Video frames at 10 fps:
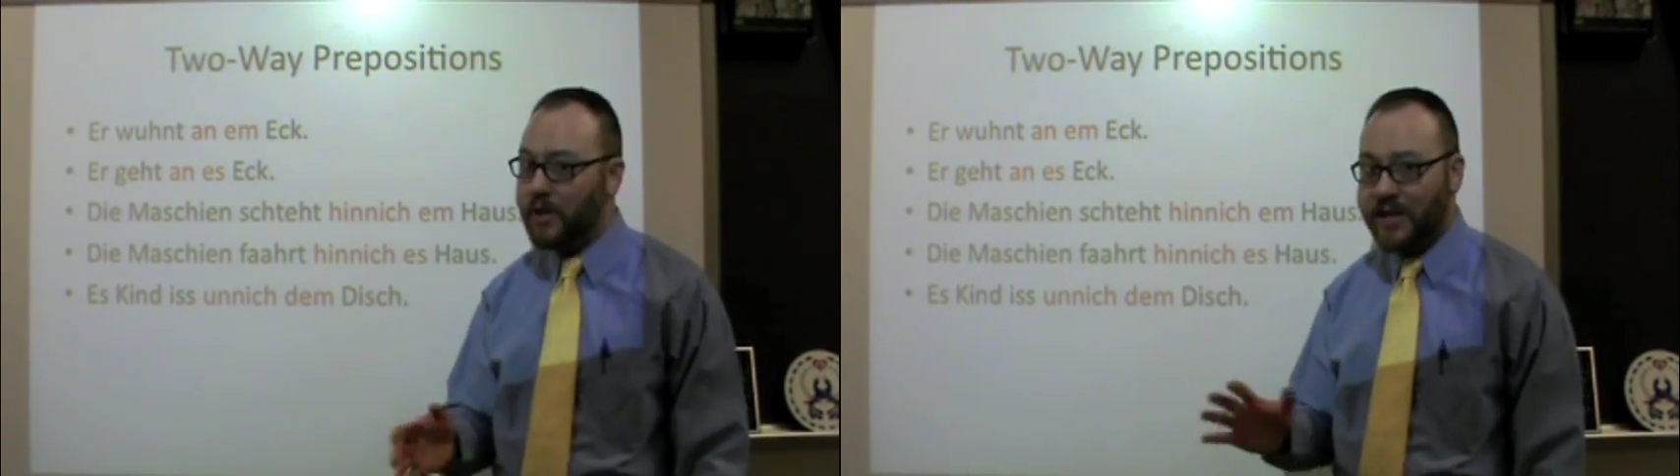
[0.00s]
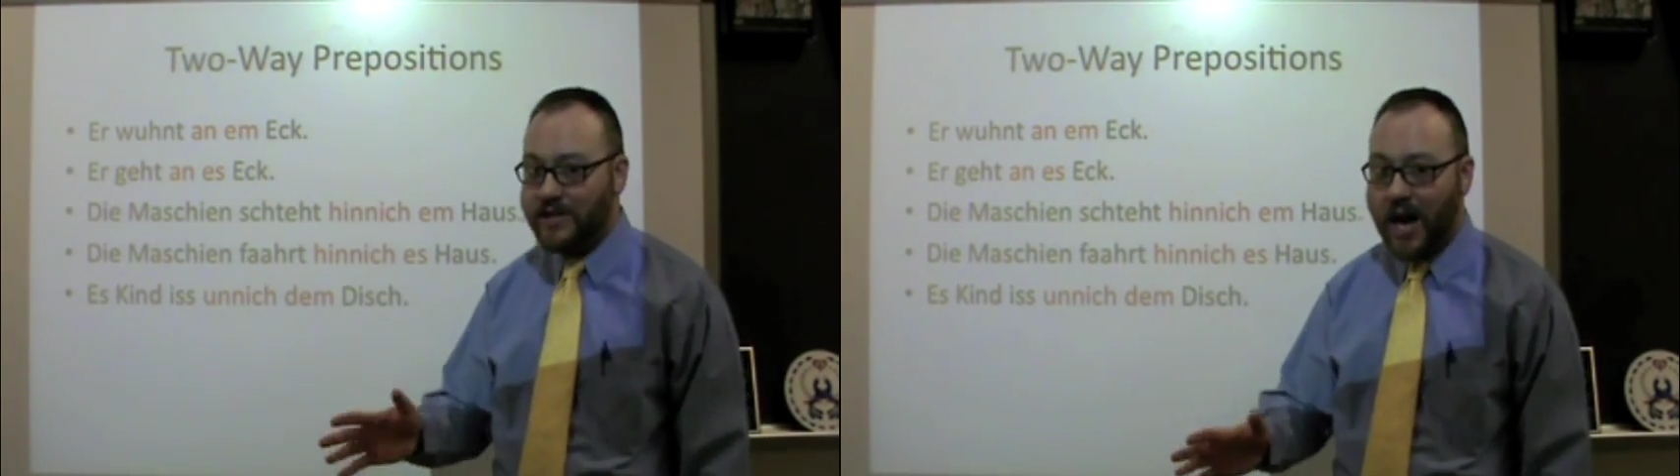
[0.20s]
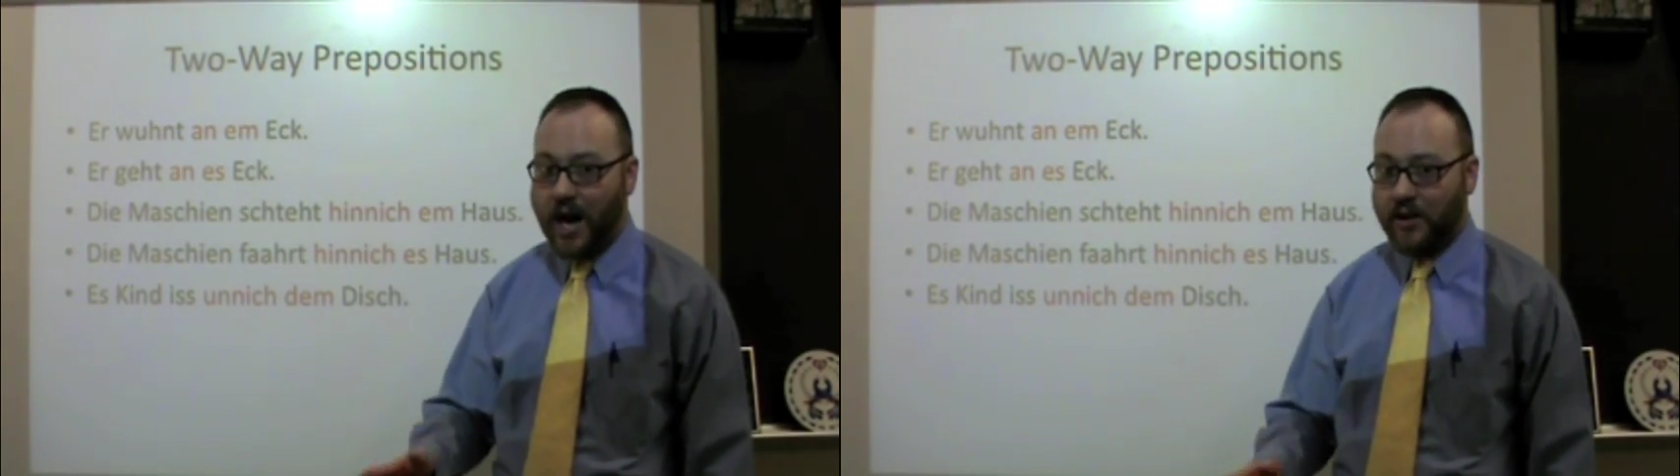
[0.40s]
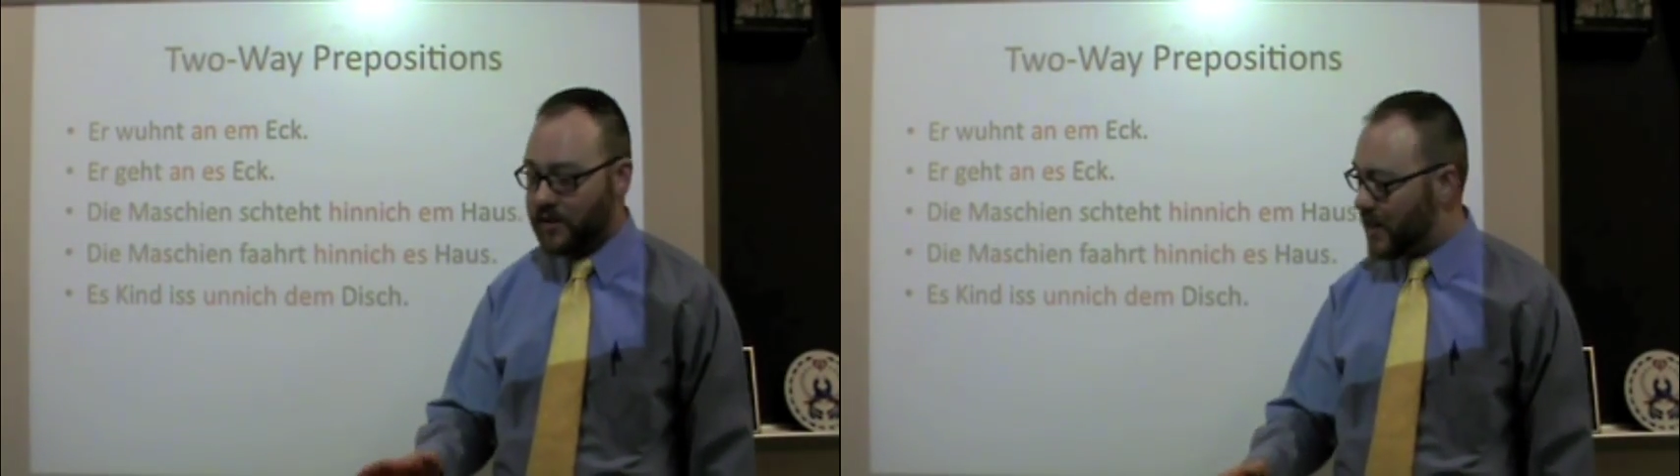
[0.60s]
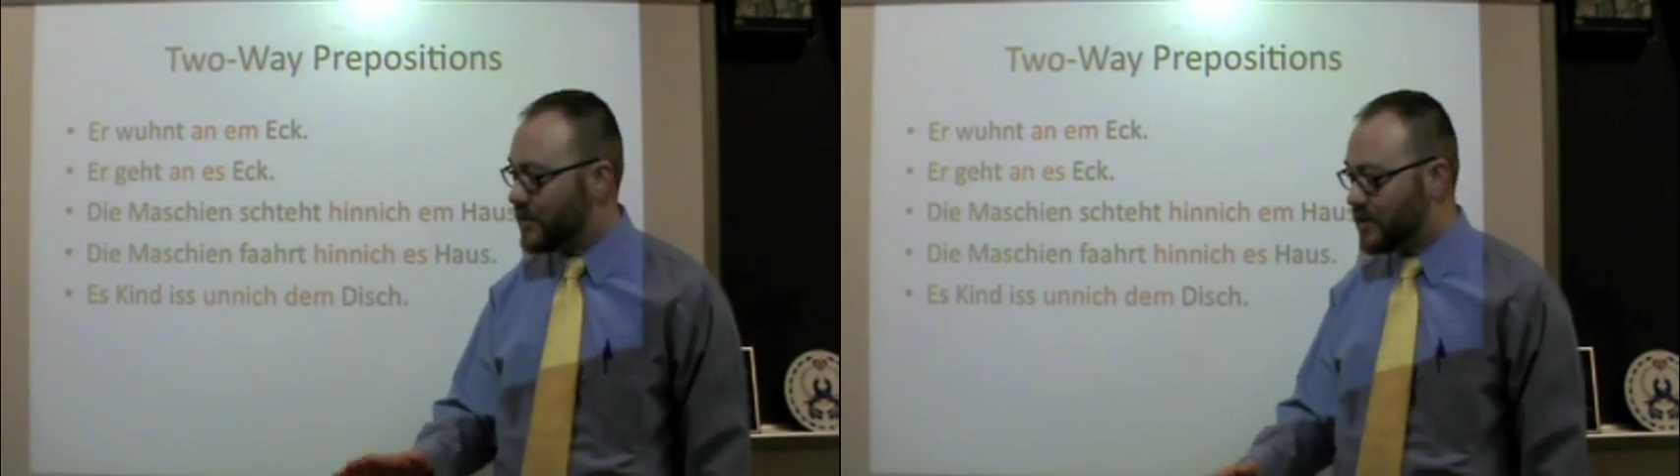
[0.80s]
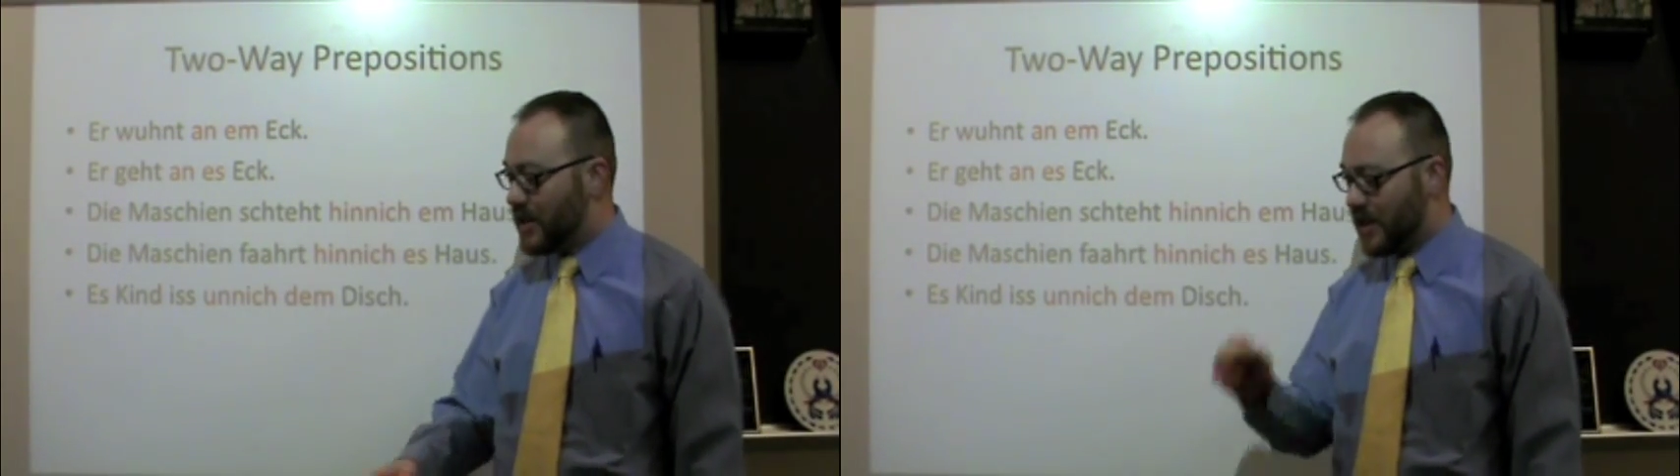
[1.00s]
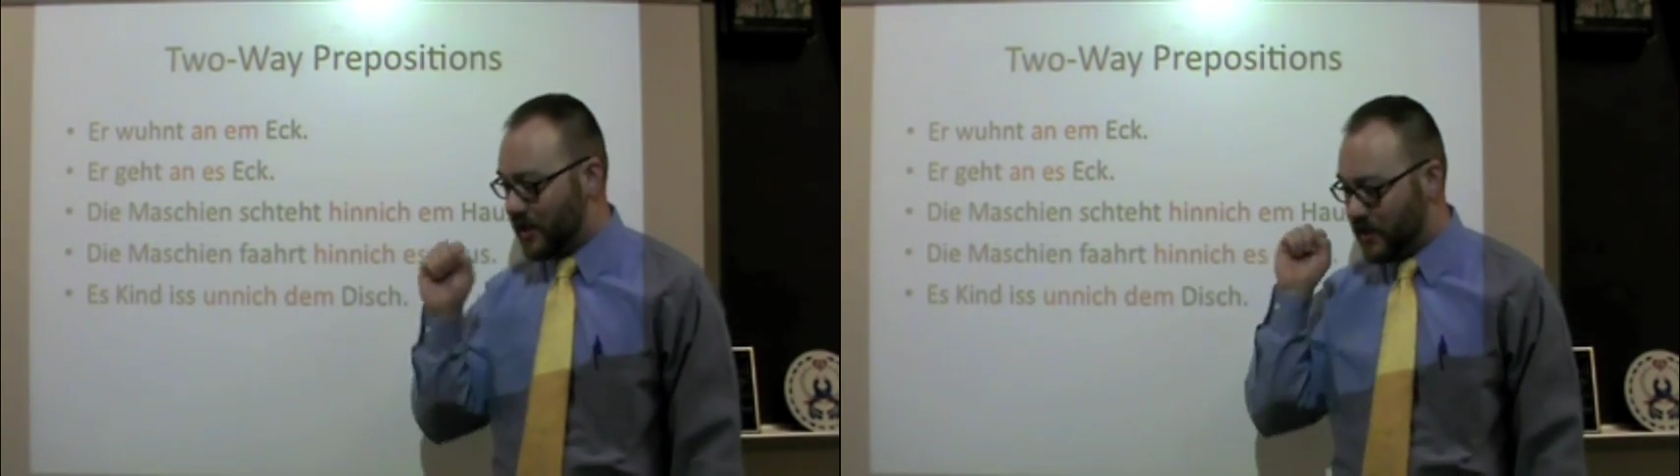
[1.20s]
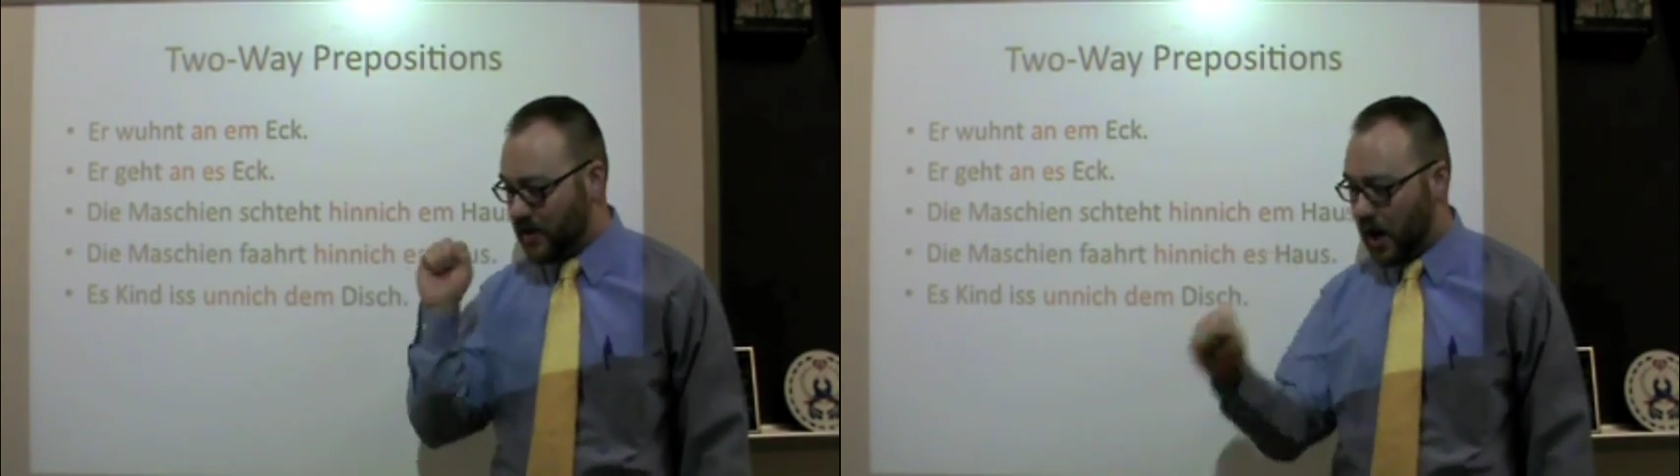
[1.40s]
But it's not. The sentence is saying
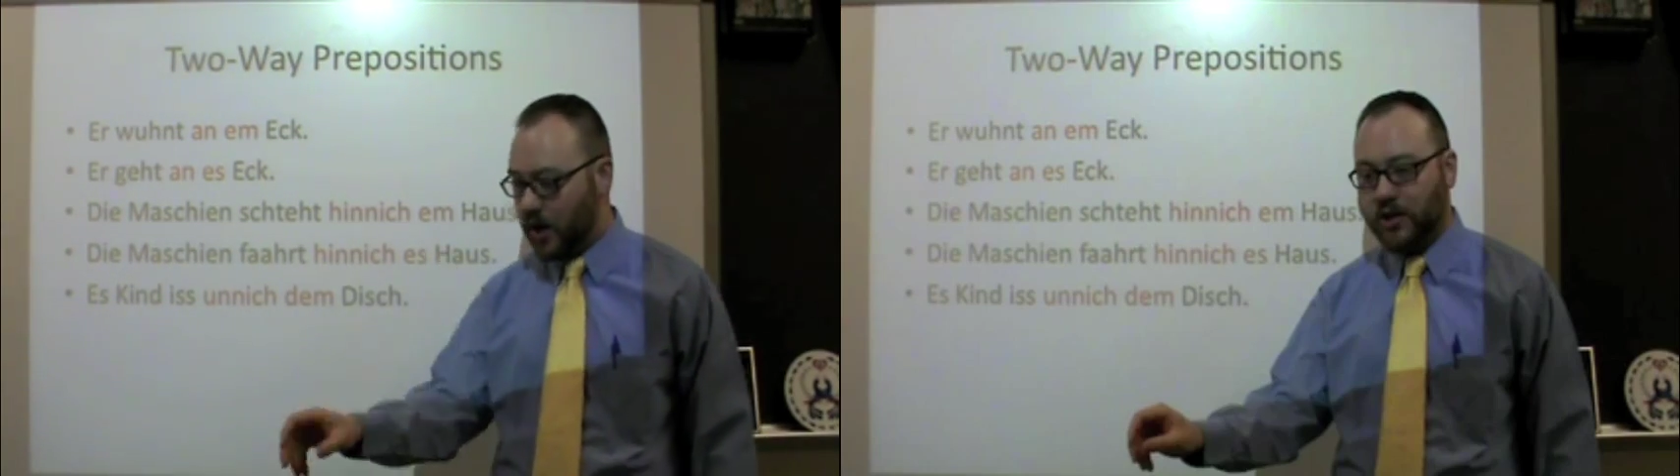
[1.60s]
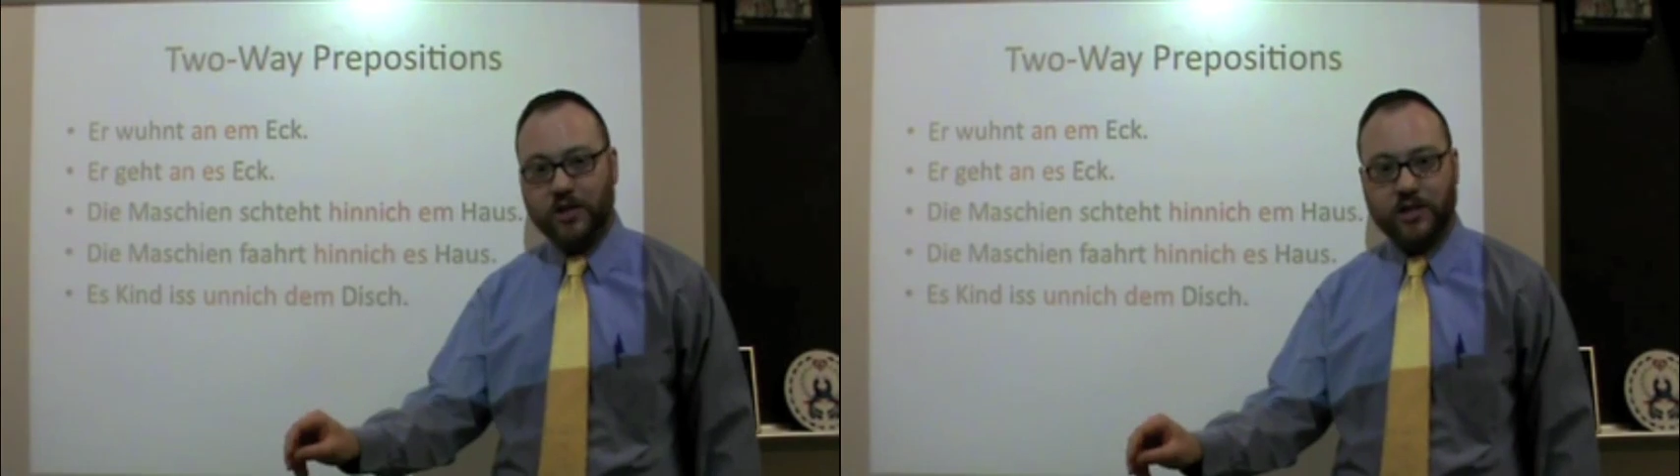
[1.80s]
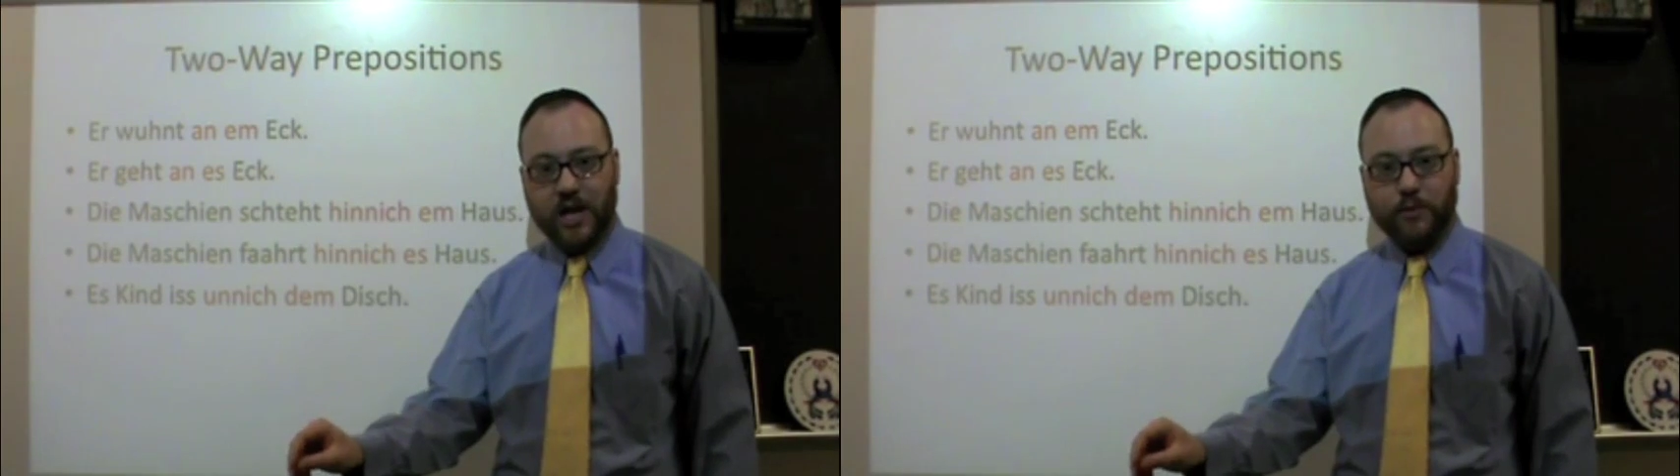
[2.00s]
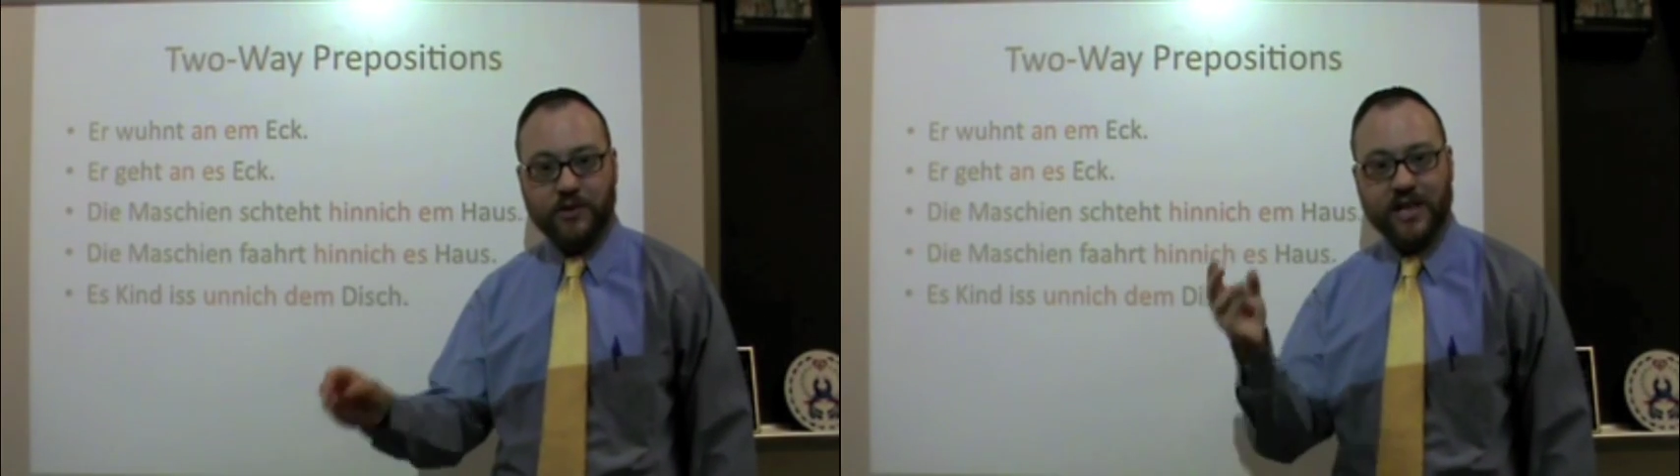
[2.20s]
that he's under the table.